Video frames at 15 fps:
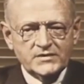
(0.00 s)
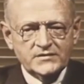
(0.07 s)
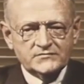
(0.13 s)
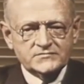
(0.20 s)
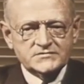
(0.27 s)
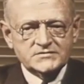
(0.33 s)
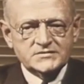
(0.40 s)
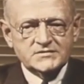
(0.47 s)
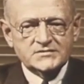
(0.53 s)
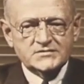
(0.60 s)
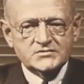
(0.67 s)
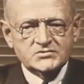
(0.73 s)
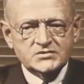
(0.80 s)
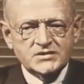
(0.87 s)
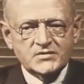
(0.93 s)
interested in the
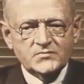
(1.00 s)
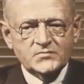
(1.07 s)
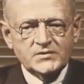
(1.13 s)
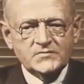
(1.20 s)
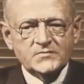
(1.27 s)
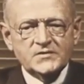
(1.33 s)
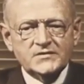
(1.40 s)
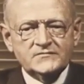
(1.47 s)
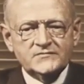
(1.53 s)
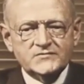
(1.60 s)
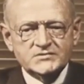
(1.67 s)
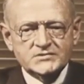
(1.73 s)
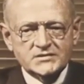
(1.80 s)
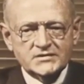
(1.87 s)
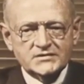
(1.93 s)
GM people and
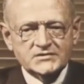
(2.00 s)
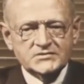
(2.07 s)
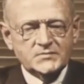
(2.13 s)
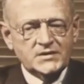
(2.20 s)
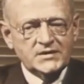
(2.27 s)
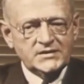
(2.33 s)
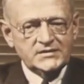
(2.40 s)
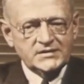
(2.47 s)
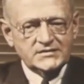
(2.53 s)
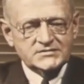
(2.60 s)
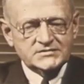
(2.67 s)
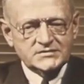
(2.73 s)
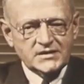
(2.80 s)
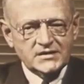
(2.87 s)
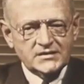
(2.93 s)
facilities behind that
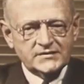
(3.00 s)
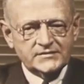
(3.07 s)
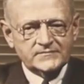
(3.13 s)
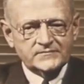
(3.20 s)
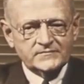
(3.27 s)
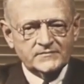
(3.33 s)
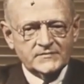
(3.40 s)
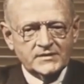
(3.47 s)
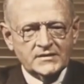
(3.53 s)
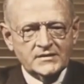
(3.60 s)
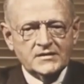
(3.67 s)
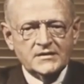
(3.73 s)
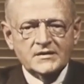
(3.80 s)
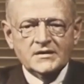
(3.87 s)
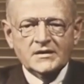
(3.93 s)
styling.
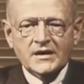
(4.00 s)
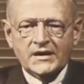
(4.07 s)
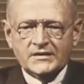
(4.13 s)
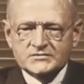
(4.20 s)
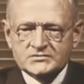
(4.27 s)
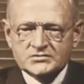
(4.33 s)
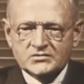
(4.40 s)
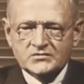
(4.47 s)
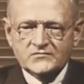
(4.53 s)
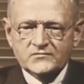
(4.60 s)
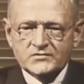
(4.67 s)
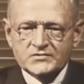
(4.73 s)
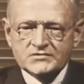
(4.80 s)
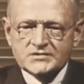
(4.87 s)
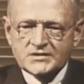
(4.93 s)
And so, for
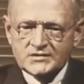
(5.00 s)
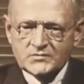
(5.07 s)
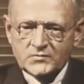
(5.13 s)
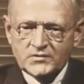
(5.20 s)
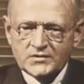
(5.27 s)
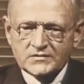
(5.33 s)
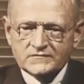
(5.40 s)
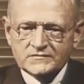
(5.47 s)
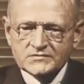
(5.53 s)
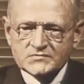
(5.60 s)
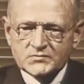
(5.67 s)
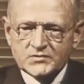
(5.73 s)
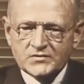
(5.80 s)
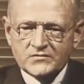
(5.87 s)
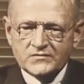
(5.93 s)
the second part of this
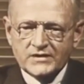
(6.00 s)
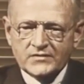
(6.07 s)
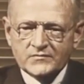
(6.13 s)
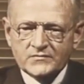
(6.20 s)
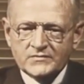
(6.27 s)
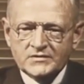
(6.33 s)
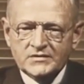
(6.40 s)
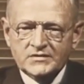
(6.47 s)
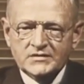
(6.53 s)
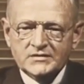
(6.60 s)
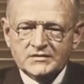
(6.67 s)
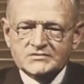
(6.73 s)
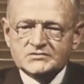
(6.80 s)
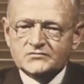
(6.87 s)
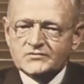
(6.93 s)
program, it
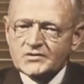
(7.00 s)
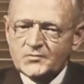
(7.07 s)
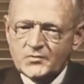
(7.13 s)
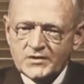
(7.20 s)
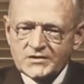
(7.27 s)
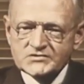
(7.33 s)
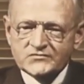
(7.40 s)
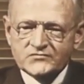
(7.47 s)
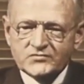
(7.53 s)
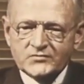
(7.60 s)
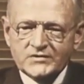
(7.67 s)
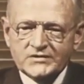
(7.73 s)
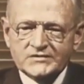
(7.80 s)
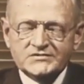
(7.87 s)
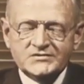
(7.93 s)
is a real pleasure for
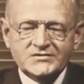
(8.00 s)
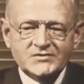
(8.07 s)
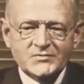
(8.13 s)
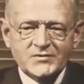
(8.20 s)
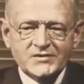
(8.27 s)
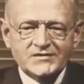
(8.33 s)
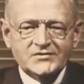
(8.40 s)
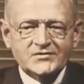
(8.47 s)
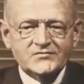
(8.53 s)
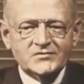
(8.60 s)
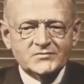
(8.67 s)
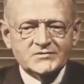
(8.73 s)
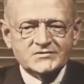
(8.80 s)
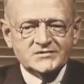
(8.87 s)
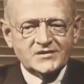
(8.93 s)
me to turn the meeting over to
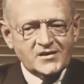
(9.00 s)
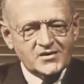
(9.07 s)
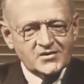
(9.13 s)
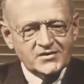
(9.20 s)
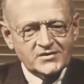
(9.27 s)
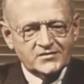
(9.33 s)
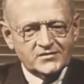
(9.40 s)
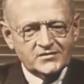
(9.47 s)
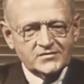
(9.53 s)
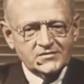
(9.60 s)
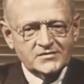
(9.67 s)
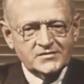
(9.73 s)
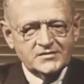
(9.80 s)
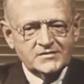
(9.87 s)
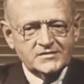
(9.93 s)
Mr. Harley Earl,
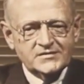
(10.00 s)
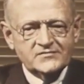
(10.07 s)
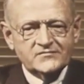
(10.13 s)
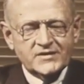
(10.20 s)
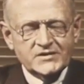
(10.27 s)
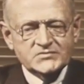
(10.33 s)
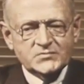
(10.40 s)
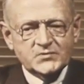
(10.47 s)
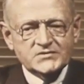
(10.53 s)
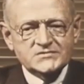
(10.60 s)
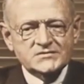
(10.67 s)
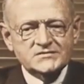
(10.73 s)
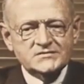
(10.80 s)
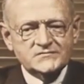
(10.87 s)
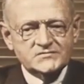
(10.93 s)
Vice
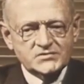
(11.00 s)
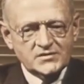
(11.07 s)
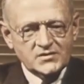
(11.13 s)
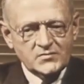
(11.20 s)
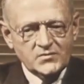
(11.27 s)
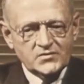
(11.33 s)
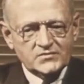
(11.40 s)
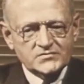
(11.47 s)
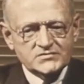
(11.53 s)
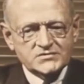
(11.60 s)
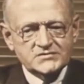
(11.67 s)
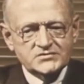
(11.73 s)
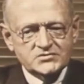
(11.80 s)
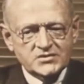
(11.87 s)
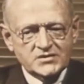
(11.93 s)
President of General Motors
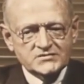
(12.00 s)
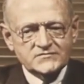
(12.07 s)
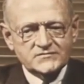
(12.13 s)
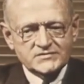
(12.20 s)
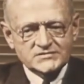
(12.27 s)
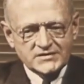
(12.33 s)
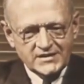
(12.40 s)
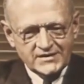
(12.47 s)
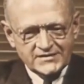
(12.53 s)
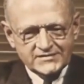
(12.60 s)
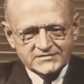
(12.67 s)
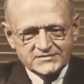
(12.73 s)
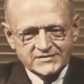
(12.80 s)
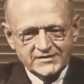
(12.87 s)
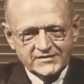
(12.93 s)
in charge of the styling
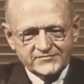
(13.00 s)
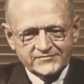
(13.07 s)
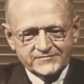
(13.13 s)
staff.